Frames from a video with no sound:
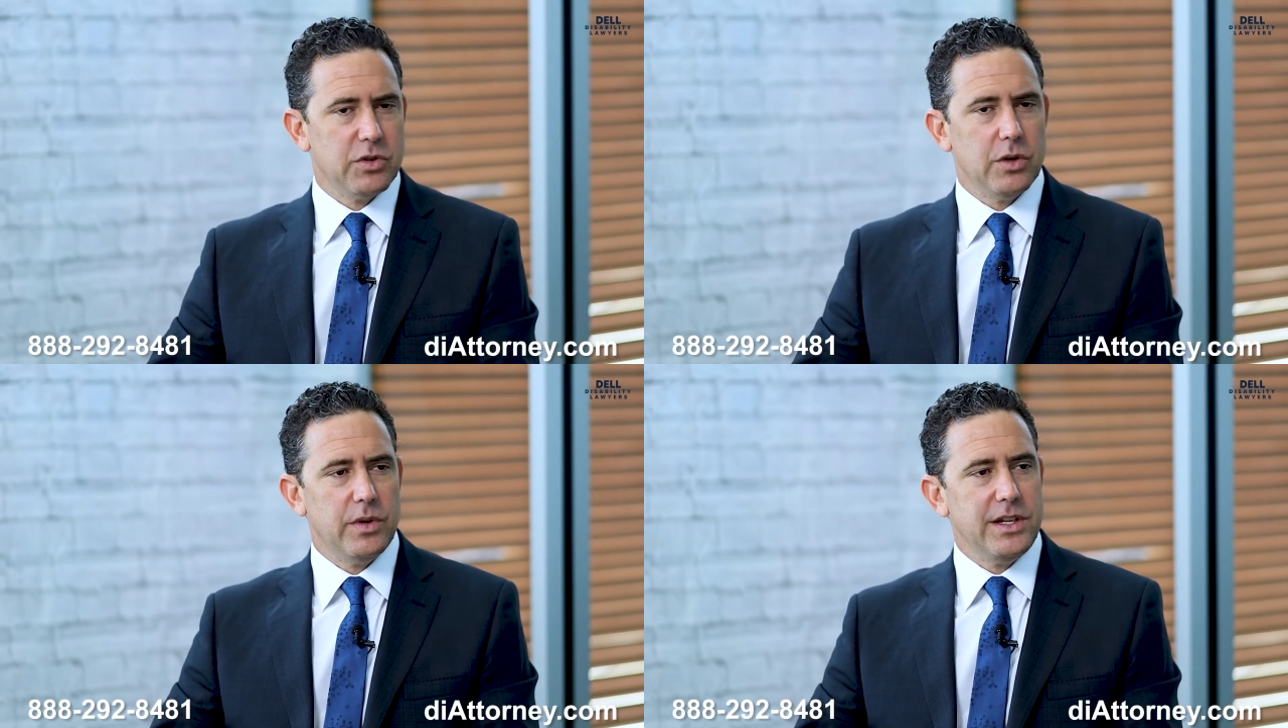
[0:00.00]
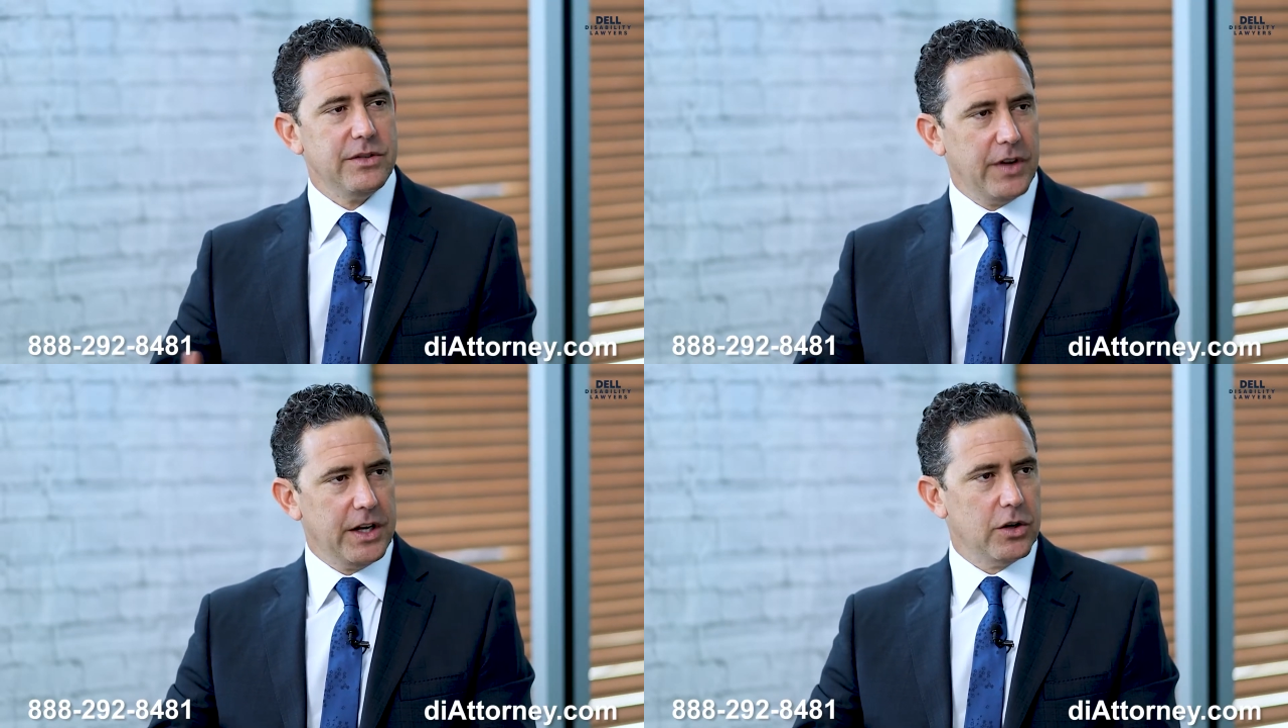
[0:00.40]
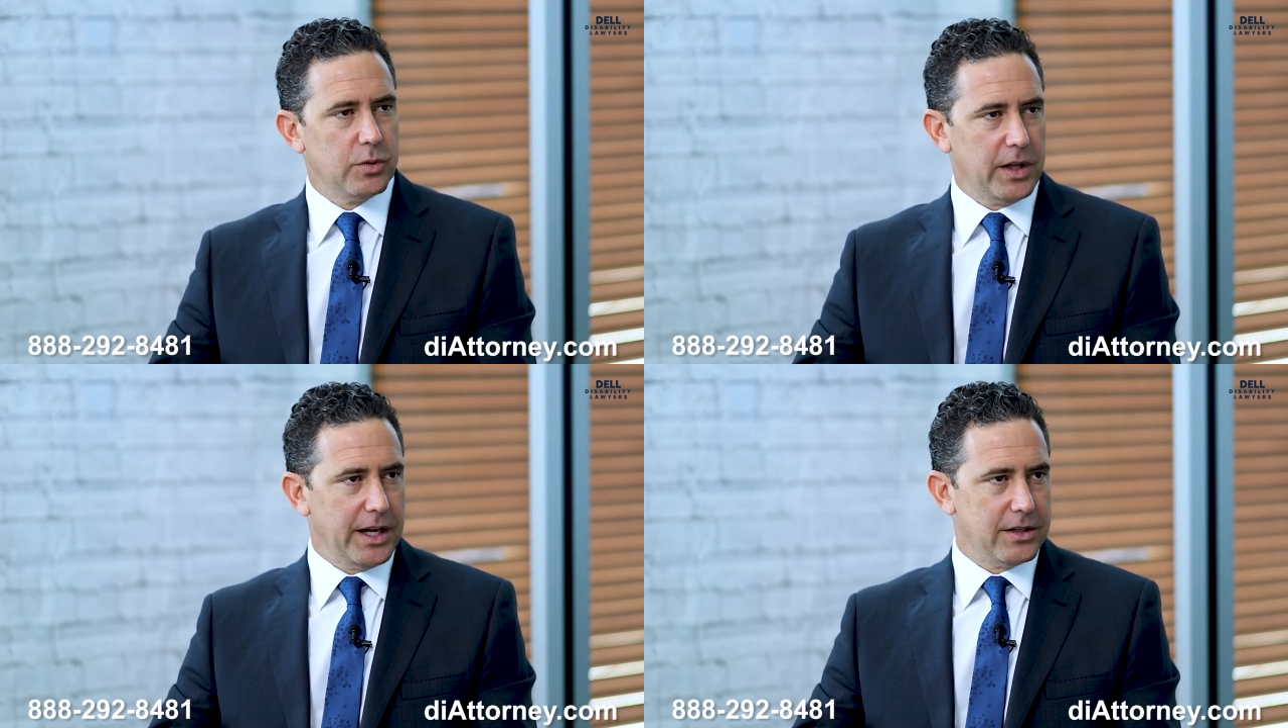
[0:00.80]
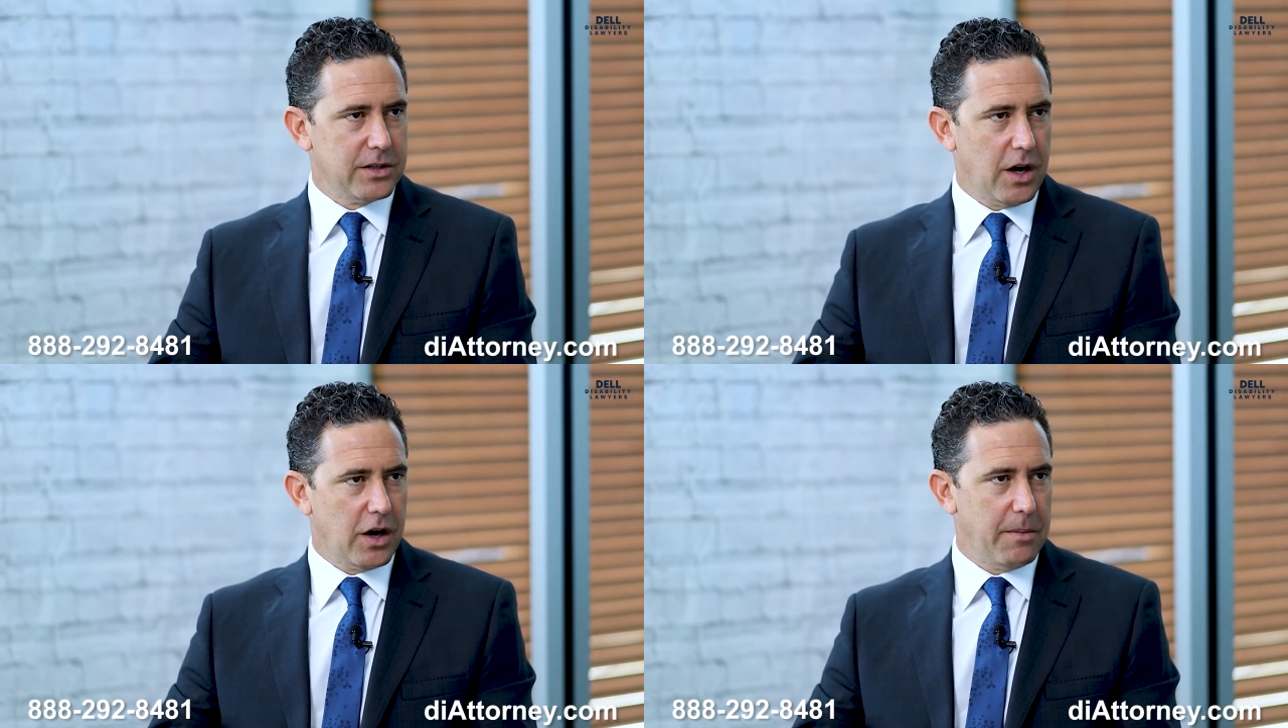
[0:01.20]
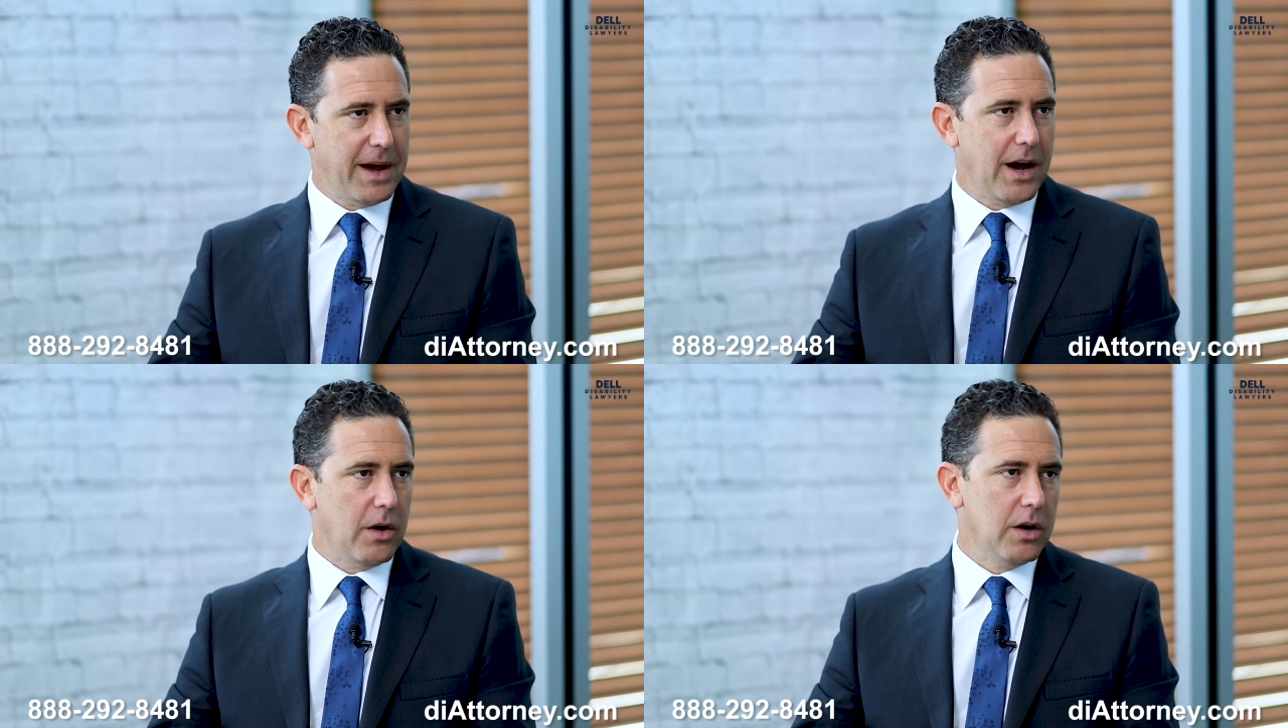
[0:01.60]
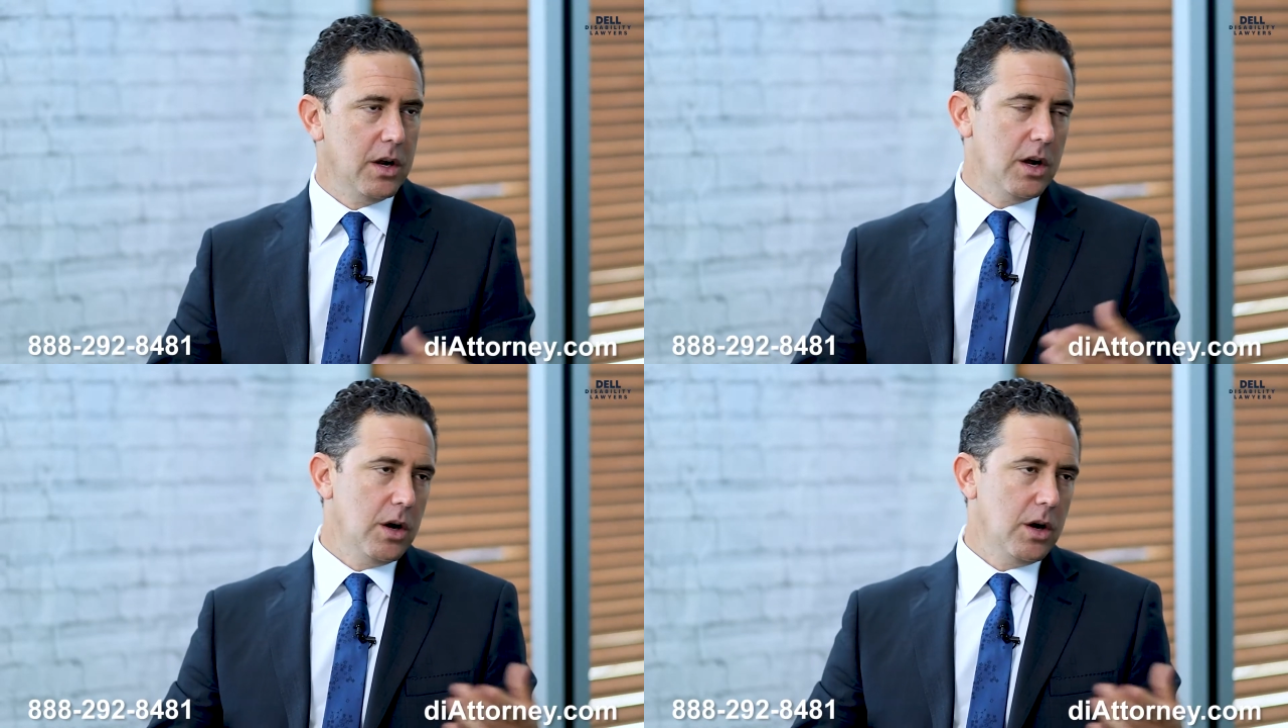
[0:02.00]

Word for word: So in these videos, we like to talk about